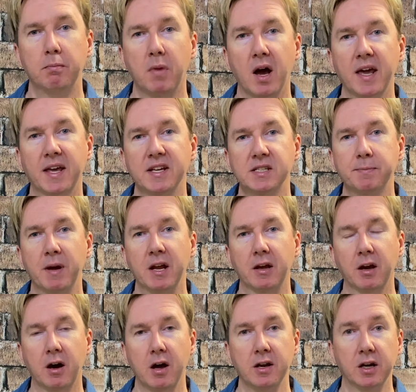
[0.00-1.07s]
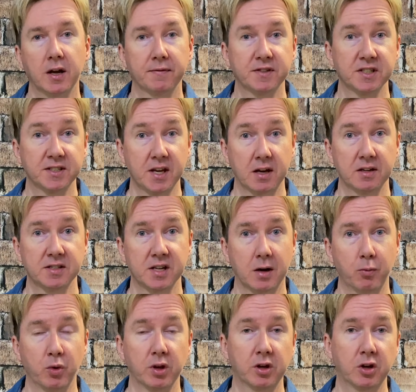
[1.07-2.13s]
Mike has been kind enough to set us
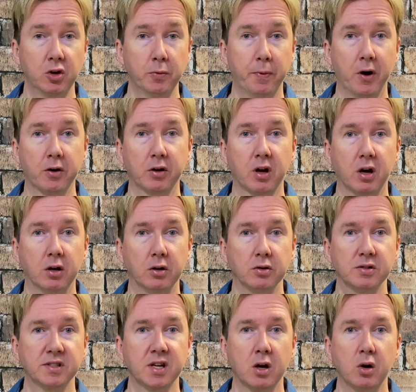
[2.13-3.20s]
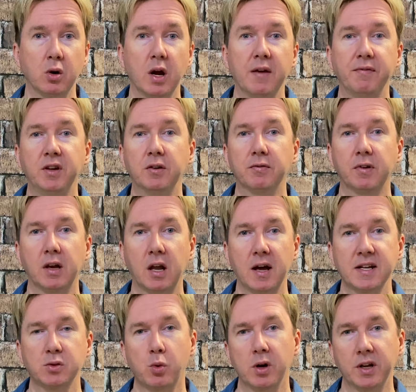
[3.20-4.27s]
up with a coupon code, so if you've
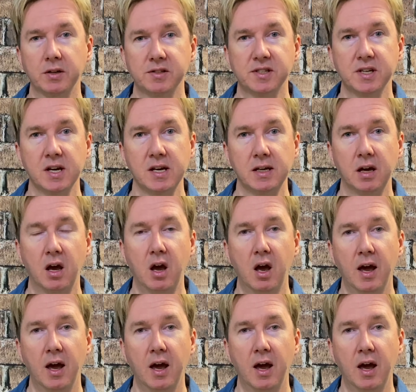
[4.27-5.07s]
liked what you see,